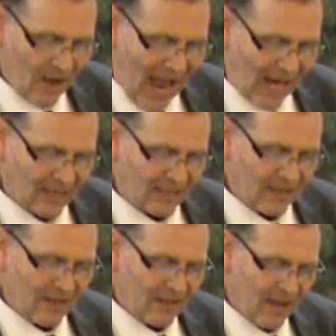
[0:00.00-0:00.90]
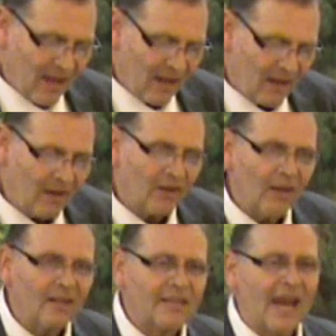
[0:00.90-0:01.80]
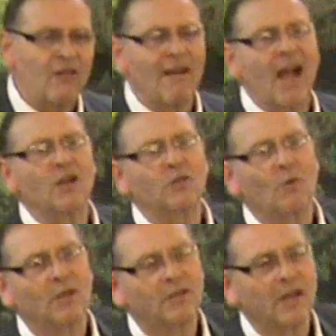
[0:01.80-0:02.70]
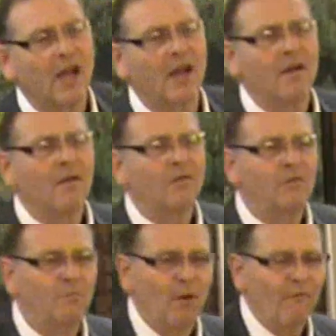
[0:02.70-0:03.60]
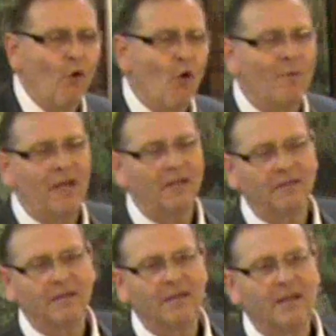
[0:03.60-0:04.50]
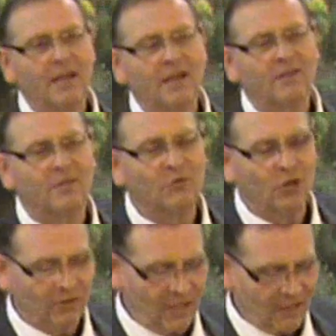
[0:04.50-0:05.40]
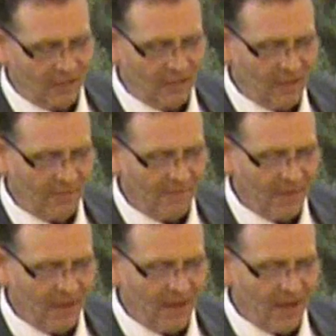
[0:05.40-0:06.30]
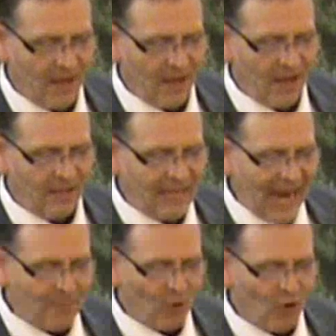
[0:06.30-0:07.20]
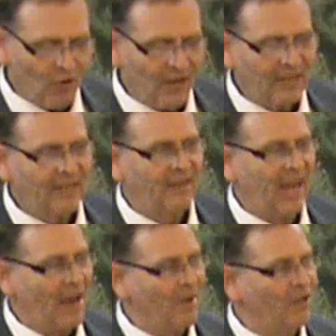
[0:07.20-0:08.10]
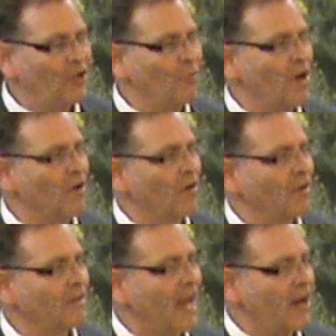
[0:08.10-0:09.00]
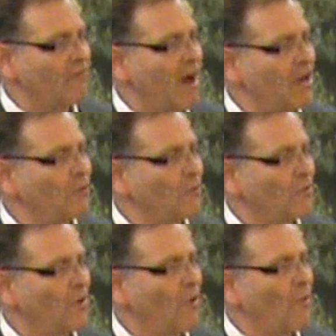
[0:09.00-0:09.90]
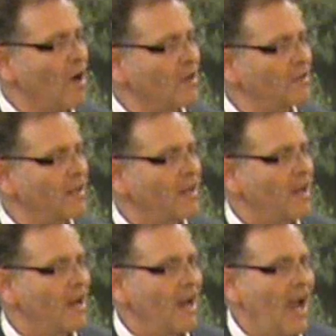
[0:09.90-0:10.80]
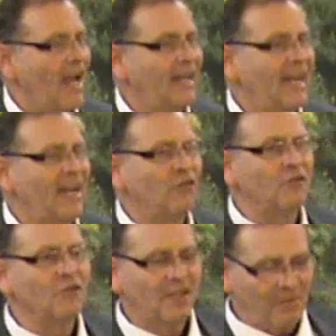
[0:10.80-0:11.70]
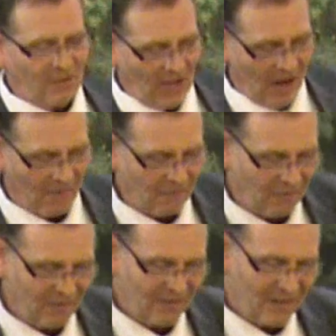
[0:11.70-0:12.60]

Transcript: as Zacharias was uh, performing some duties, Gabriel came into where Zacharias was and he introduced himself.